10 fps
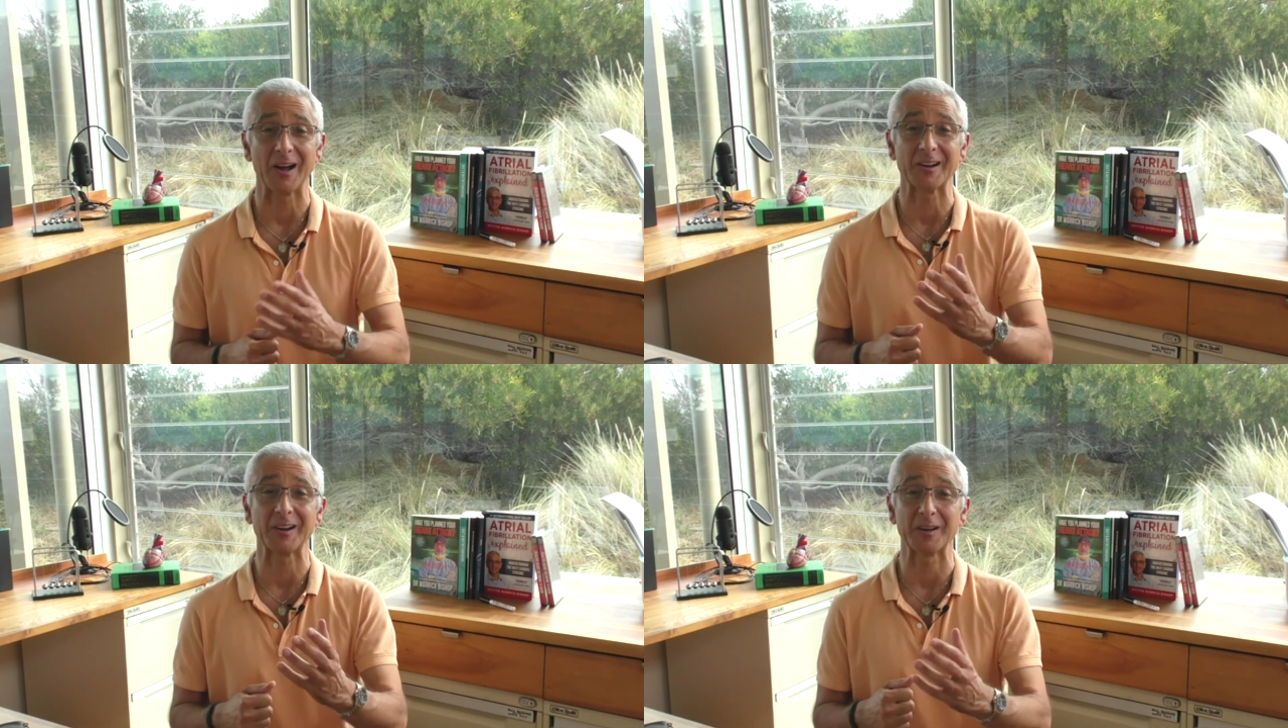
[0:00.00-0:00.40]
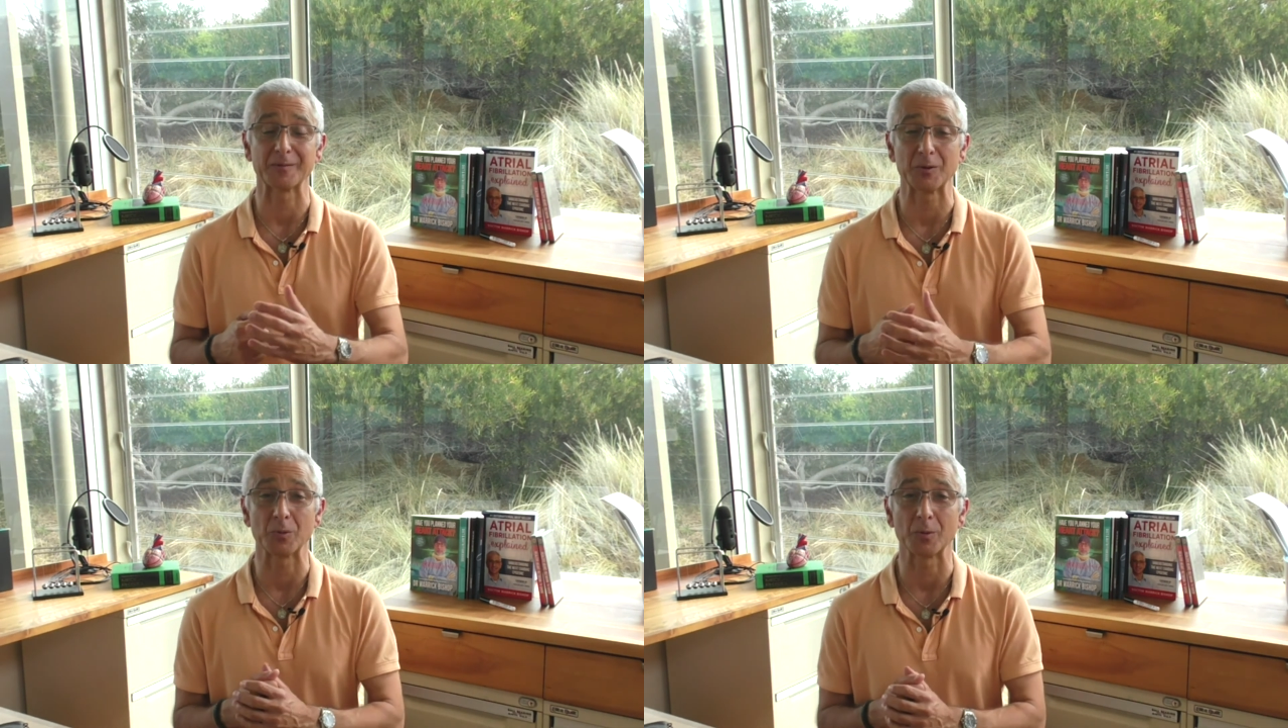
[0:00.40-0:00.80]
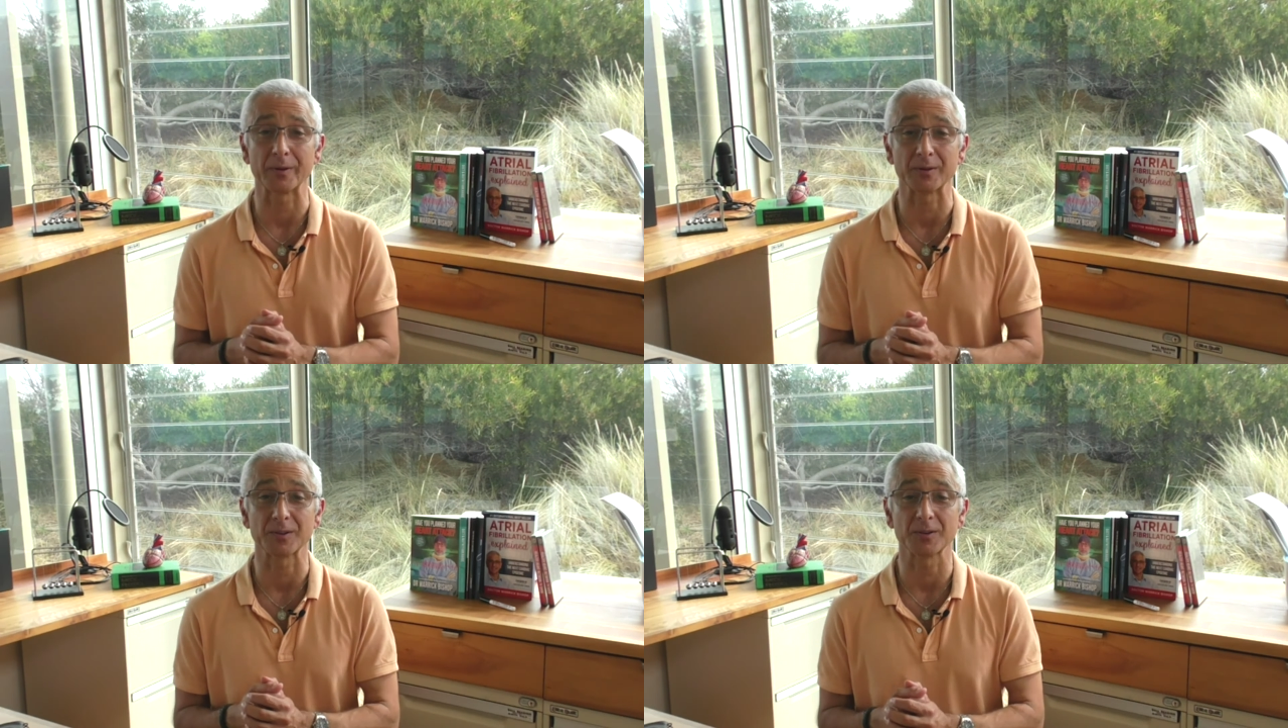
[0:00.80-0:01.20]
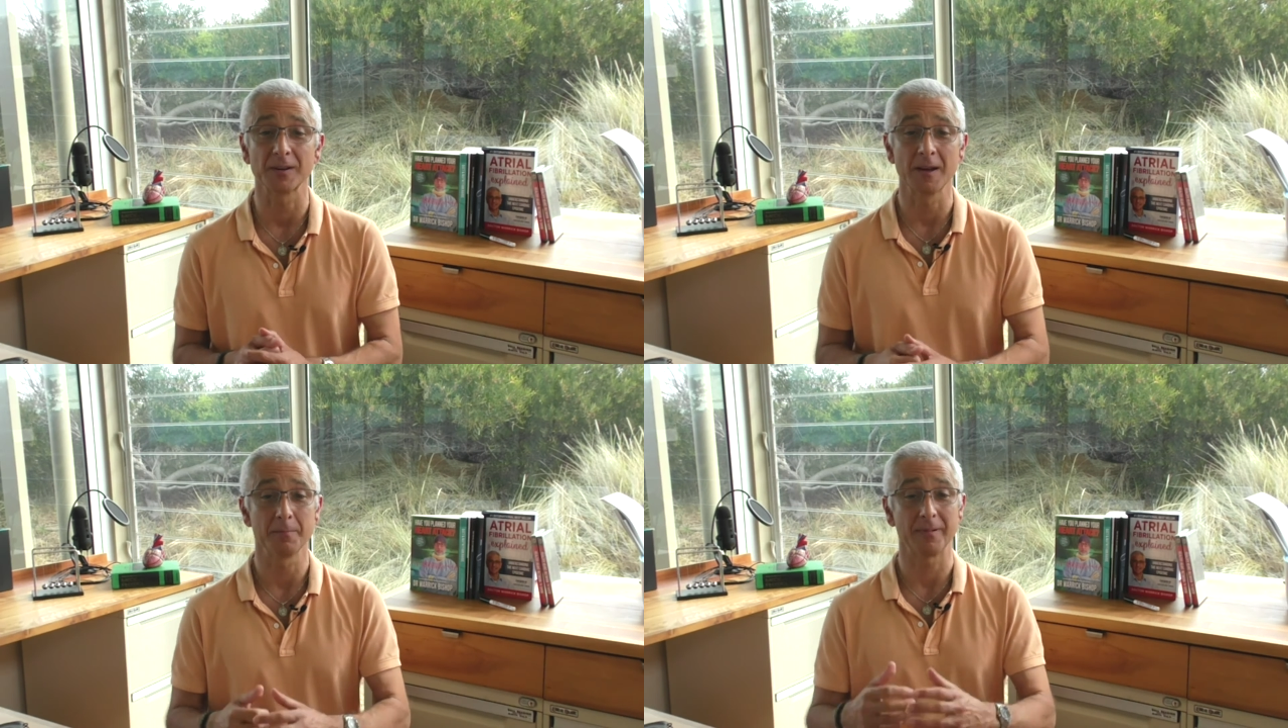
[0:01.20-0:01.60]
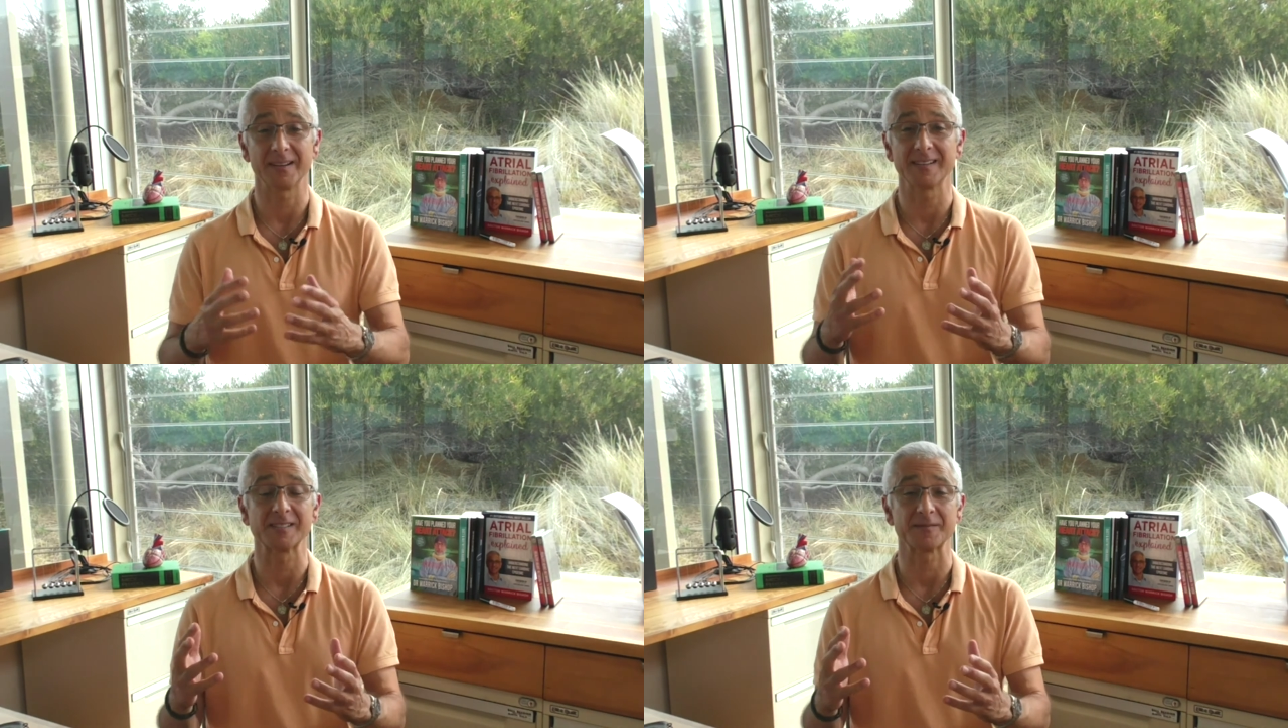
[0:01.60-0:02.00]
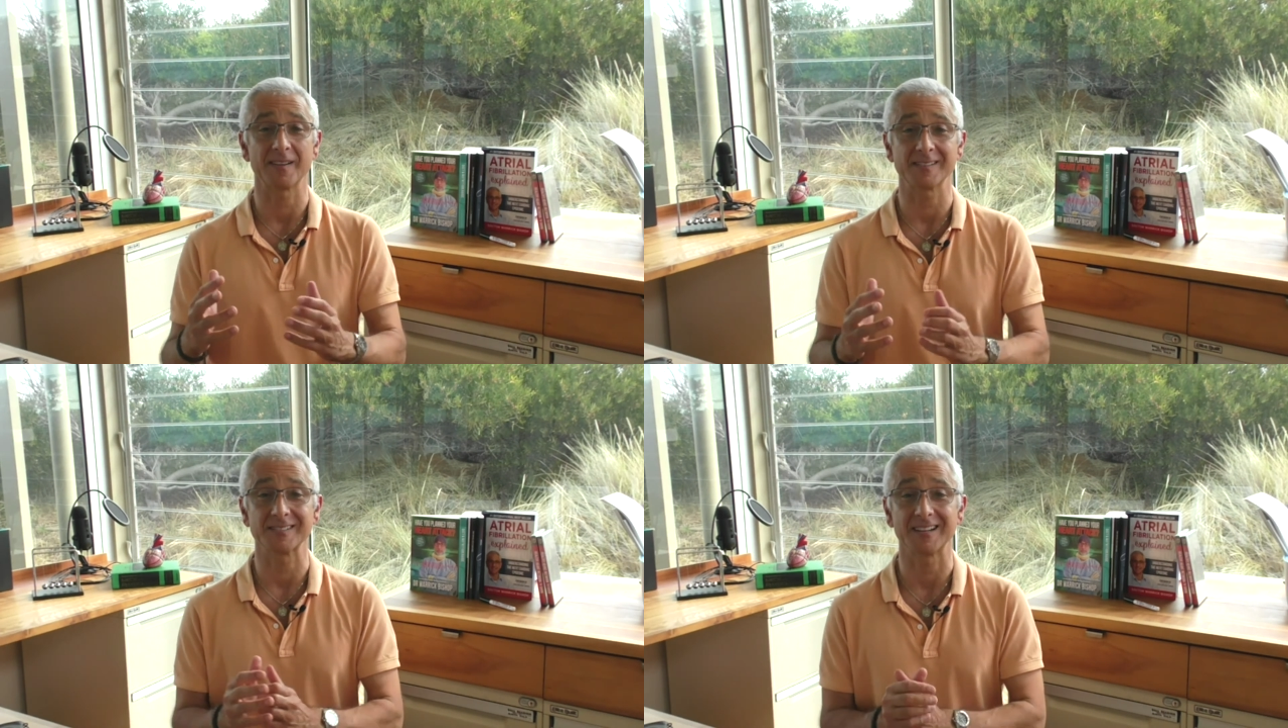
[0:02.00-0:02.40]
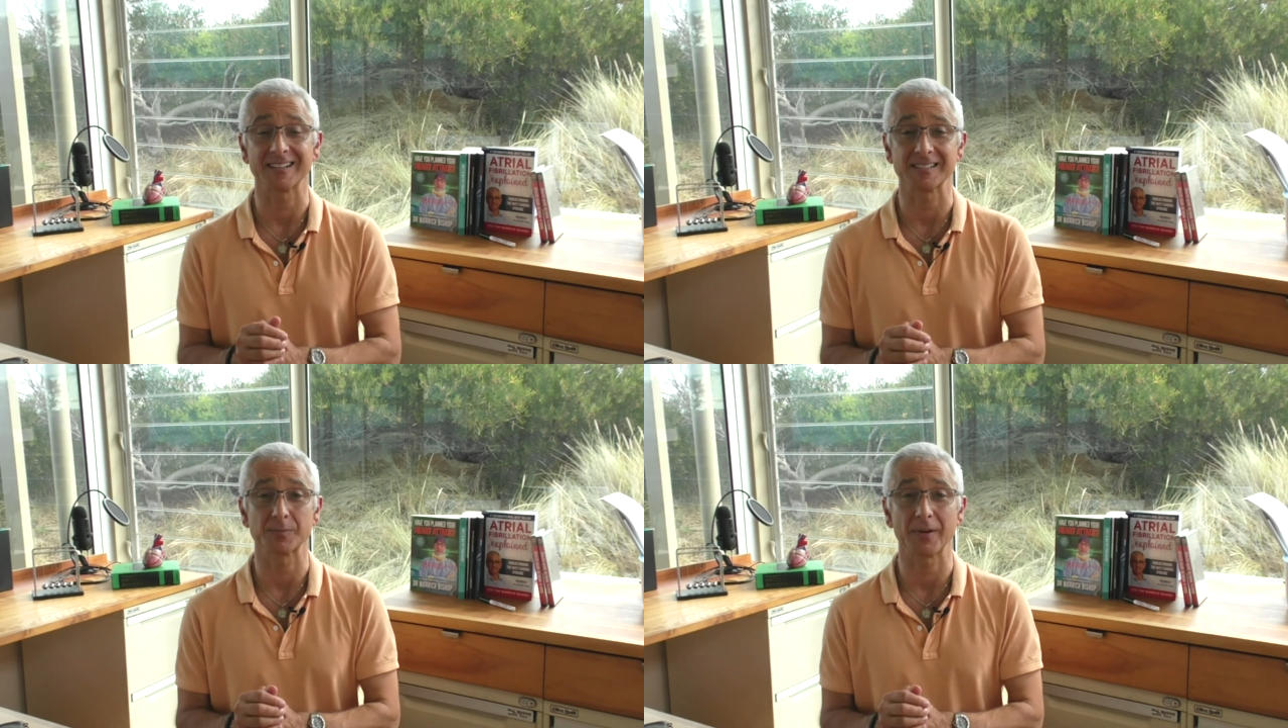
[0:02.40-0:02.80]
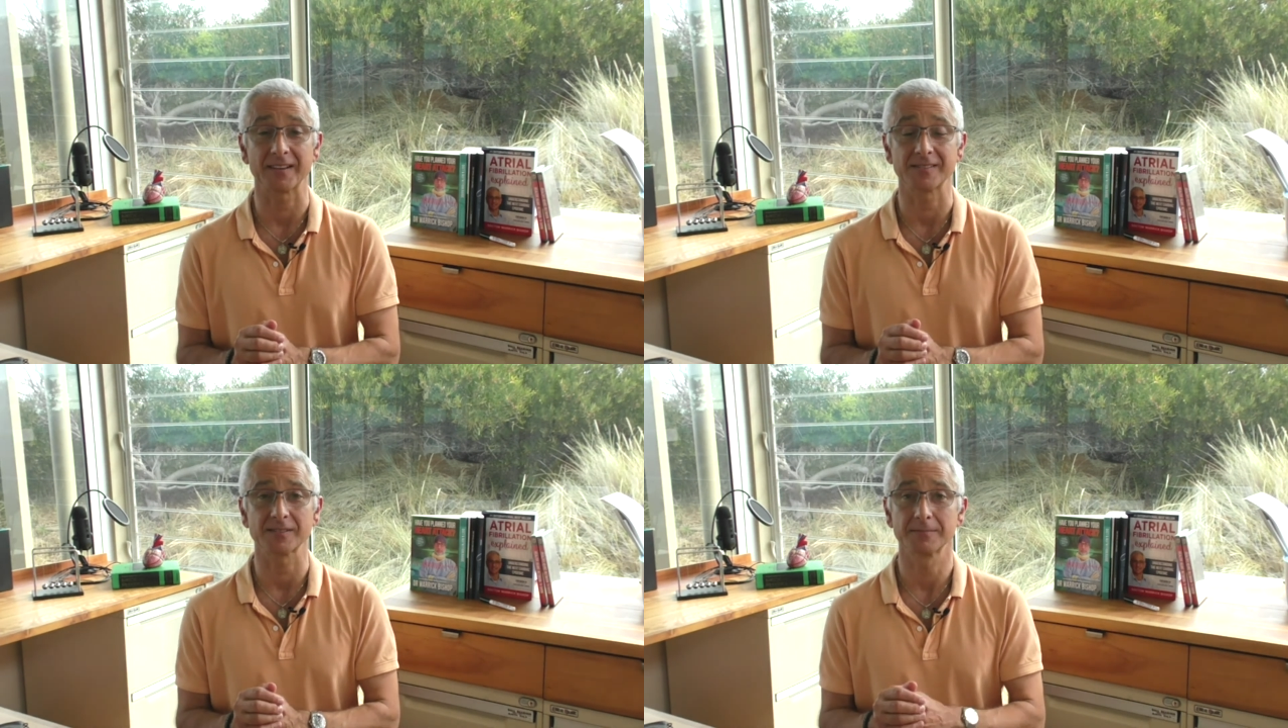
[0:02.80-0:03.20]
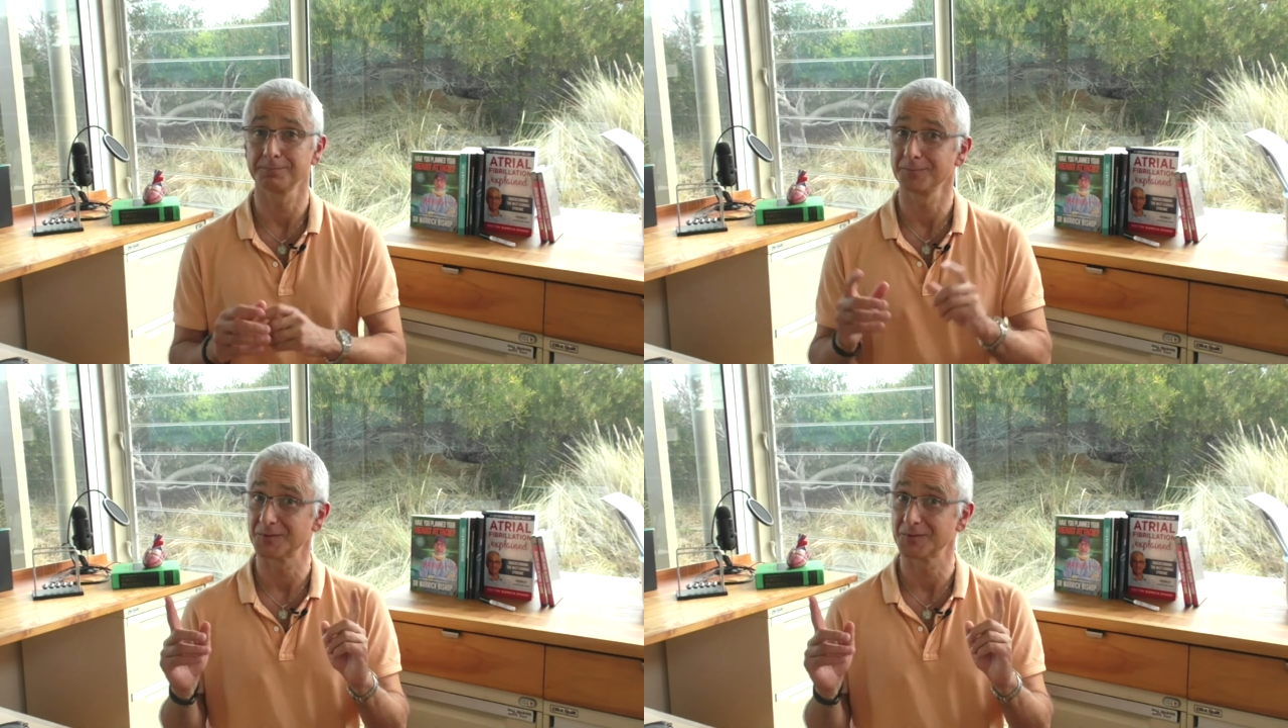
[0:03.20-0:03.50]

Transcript: I don't know if you will be or not, but it is a fascinating space